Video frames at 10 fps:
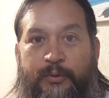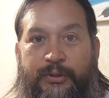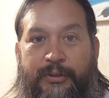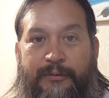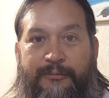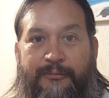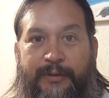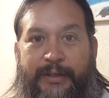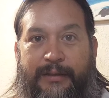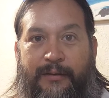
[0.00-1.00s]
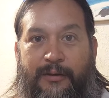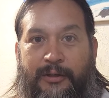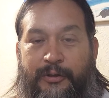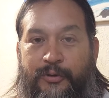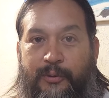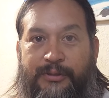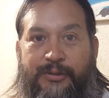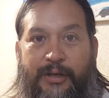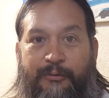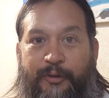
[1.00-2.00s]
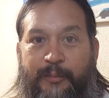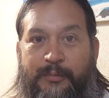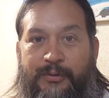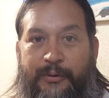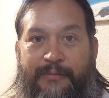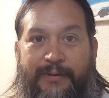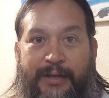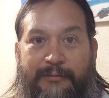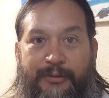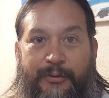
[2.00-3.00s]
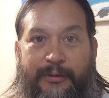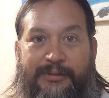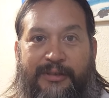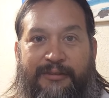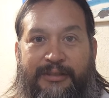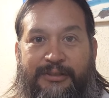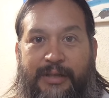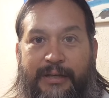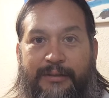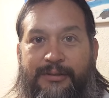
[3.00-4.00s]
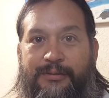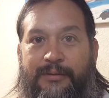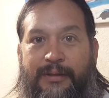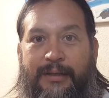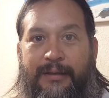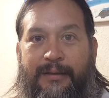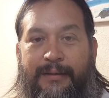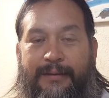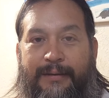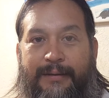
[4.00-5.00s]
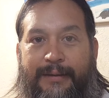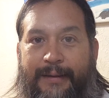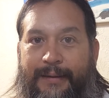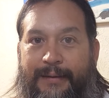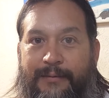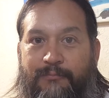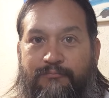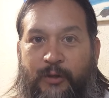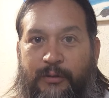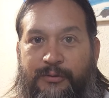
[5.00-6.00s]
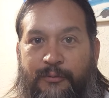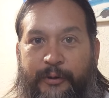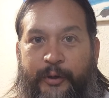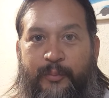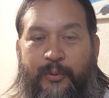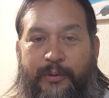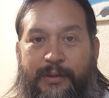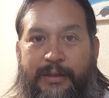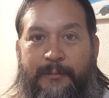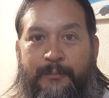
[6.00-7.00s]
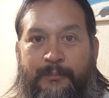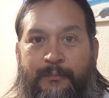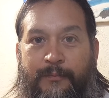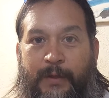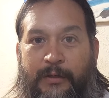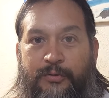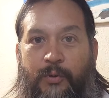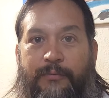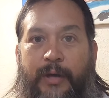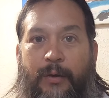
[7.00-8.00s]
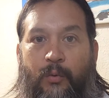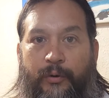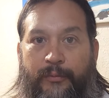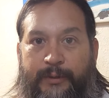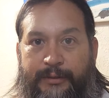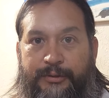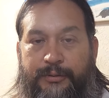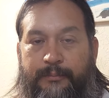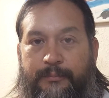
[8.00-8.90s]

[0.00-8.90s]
to fit on your stock rims, 35 to 37 inch tires, and also very importantly, a 12K Warren winch.